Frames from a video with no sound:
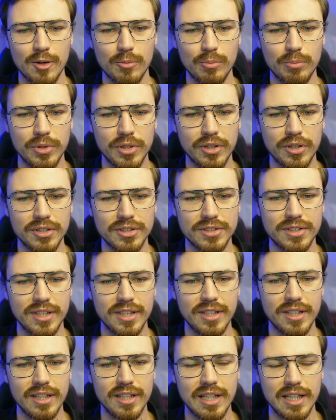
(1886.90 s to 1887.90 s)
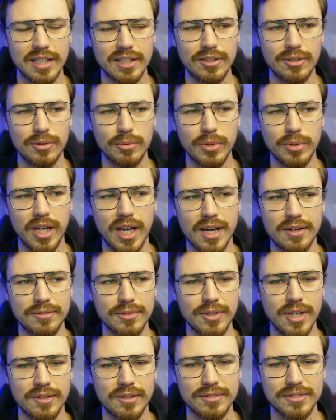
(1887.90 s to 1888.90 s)
because they're like, oh, we have
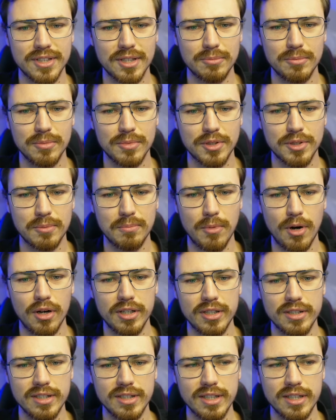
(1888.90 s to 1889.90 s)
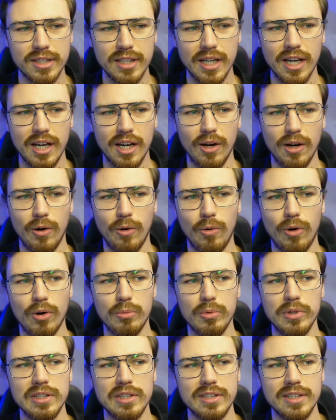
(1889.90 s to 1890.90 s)
to have some commodity, or
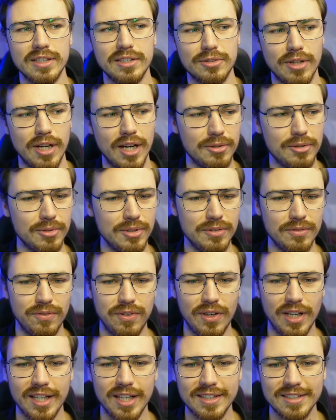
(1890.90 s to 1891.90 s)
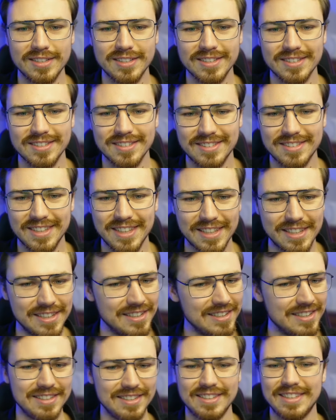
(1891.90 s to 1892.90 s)
will they try to inflate
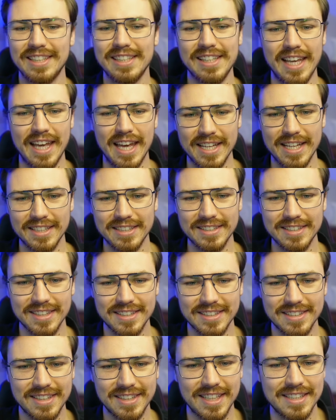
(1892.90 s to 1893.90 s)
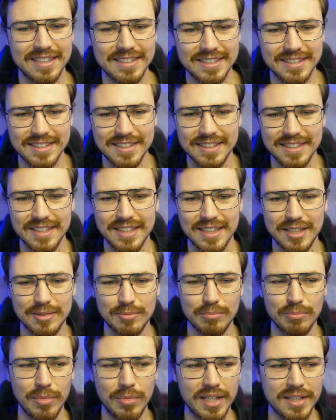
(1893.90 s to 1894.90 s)
till till the end, and then it
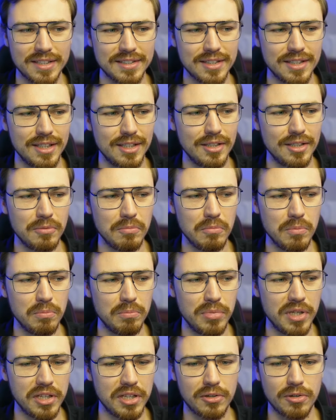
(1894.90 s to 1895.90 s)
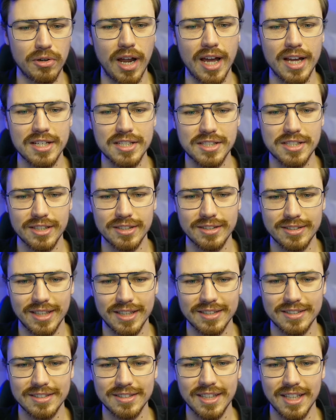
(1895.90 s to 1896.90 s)
makes a big crash, and
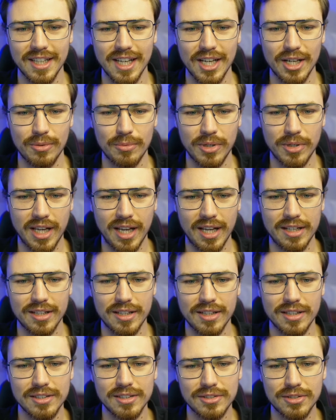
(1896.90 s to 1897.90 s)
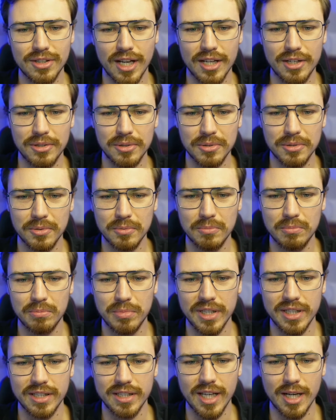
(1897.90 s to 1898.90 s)
then we kind of try to
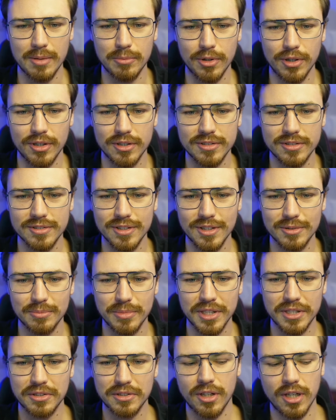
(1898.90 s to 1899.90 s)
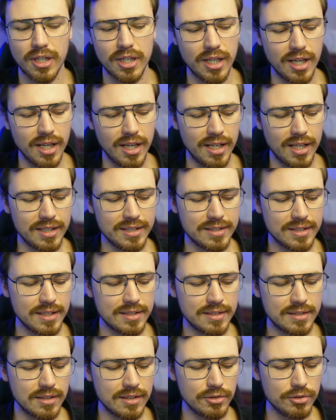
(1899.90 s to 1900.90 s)
build it up on on Bitcoin. Is,
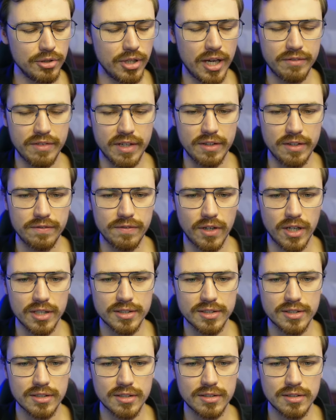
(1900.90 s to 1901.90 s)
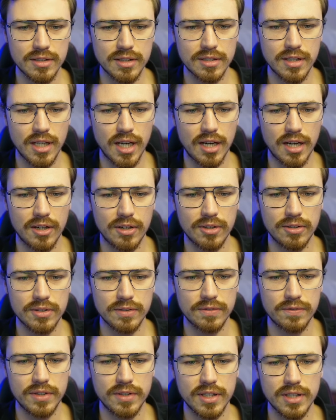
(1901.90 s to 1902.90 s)
is do you have any thoughts on on how the
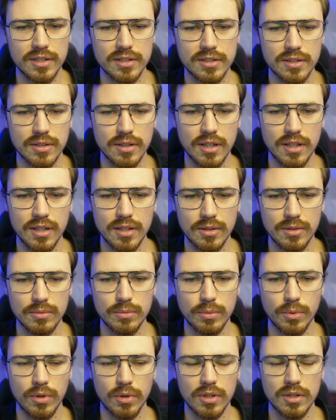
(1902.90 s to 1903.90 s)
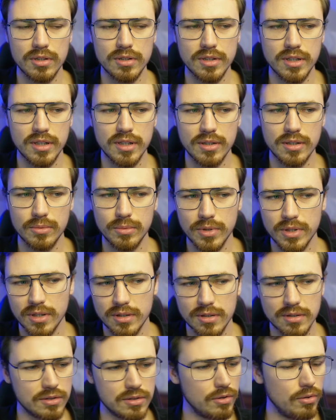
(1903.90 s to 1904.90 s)
fiat uh, world uh,
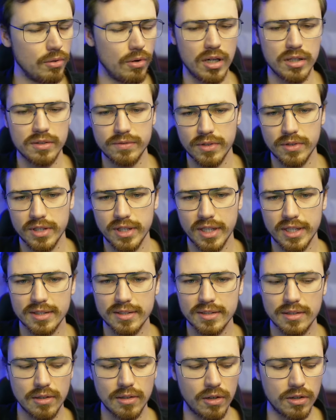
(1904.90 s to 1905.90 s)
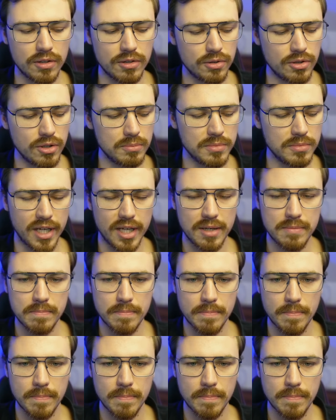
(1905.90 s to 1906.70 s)
will go on for the next long term time?